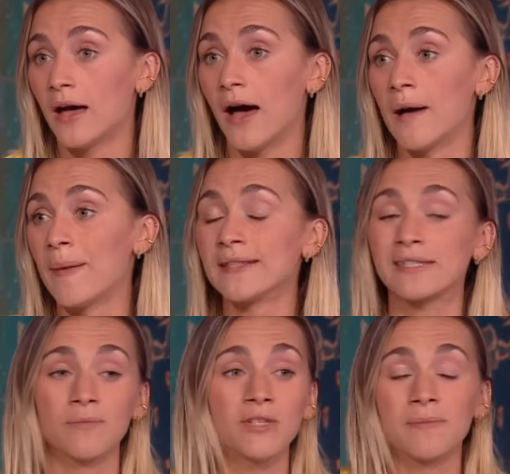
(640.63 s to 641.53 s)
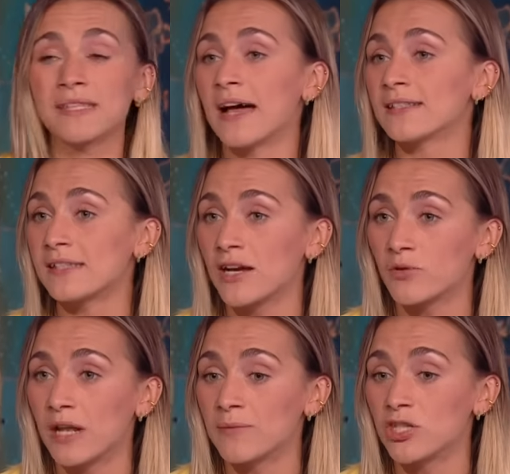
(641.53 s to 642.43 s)
Um, and sometimes that has a
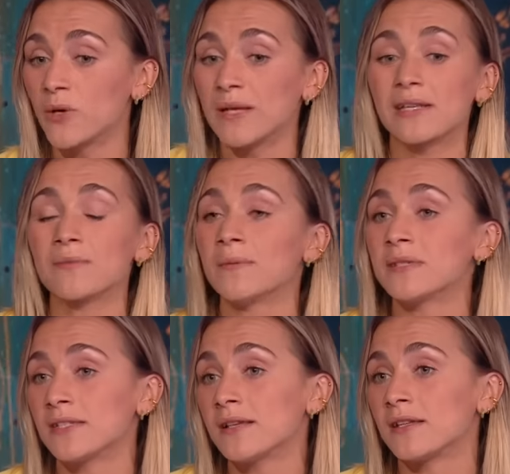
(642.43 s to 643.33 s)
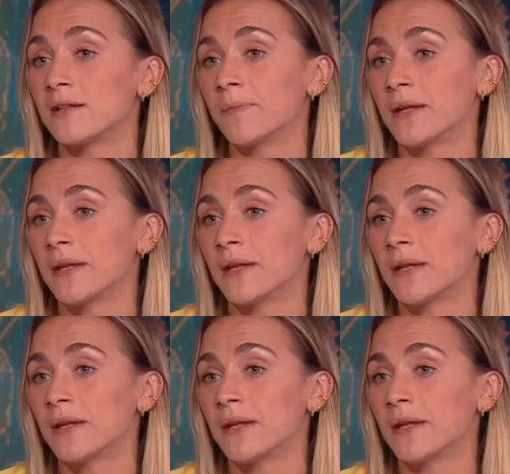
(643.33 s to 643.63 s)
sexual element to it, sometimes it doesn't.